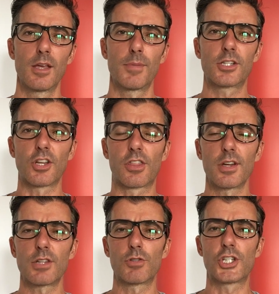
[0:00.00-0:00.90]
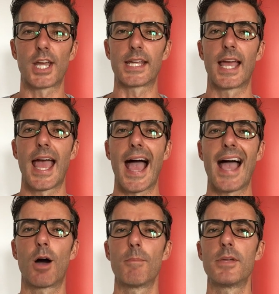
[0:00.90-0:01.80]
Because at 33 Shake,
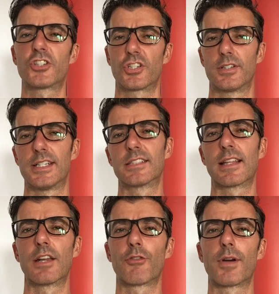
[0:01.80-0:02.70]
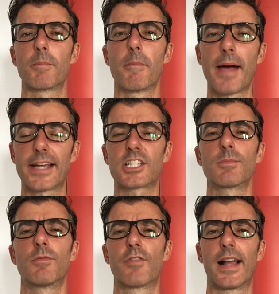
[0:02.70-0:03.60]
our mission is delivering
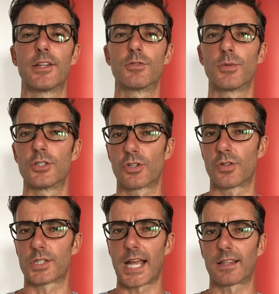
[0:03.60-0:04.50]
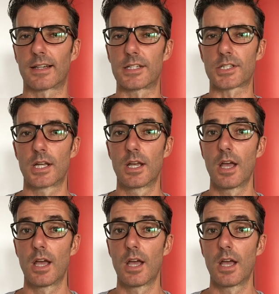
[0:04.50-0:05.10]
maximum value to endurance athletes,